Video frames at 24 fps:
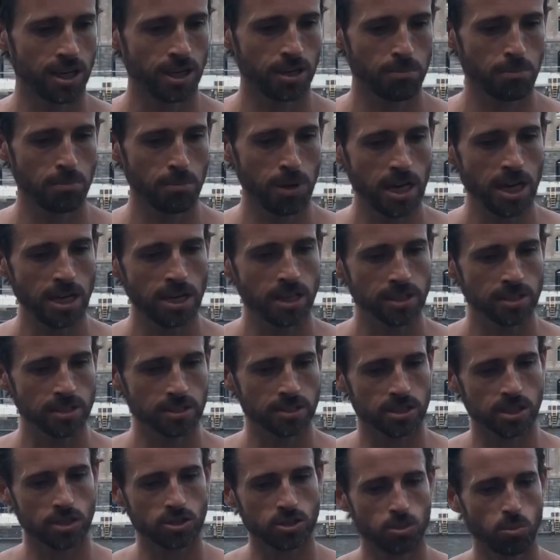had made it in
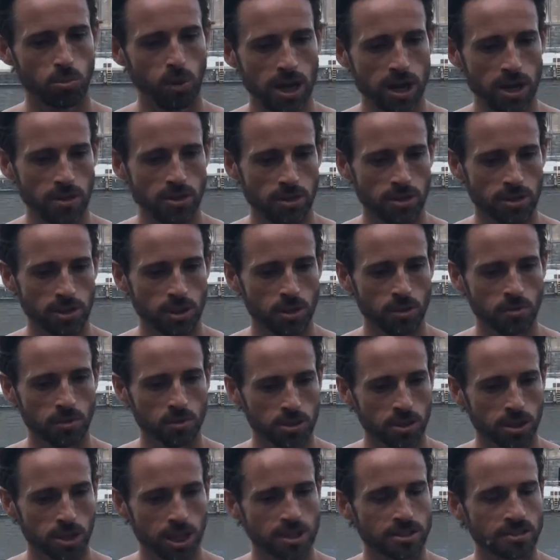such a way that there
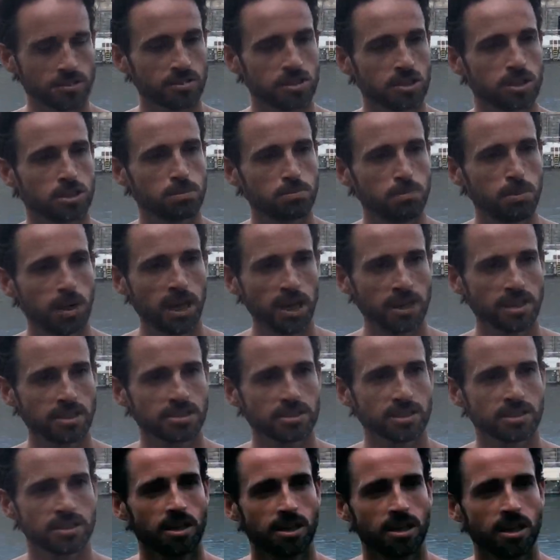was lots of
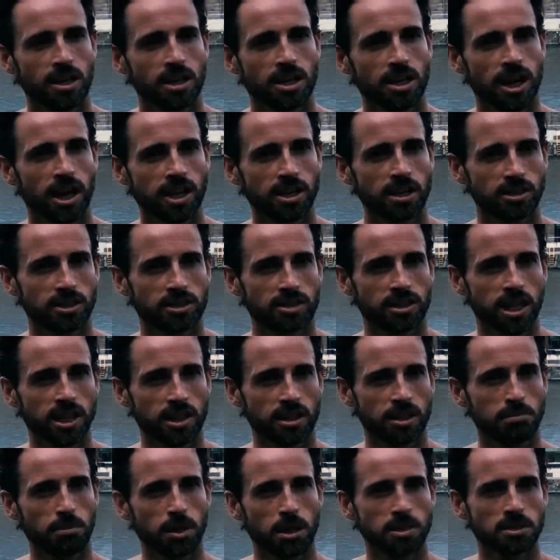space, and I could
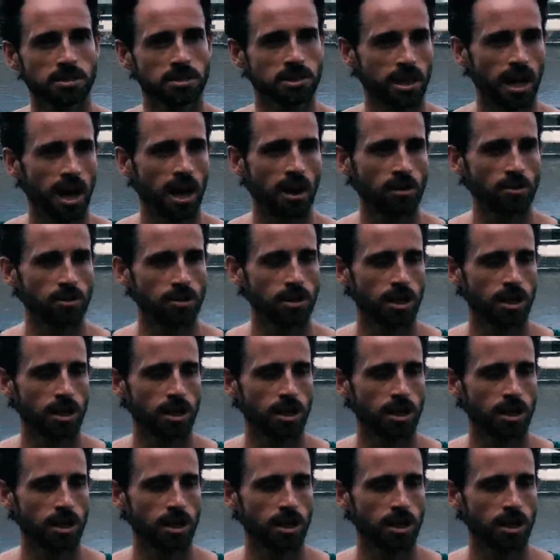take the buttons out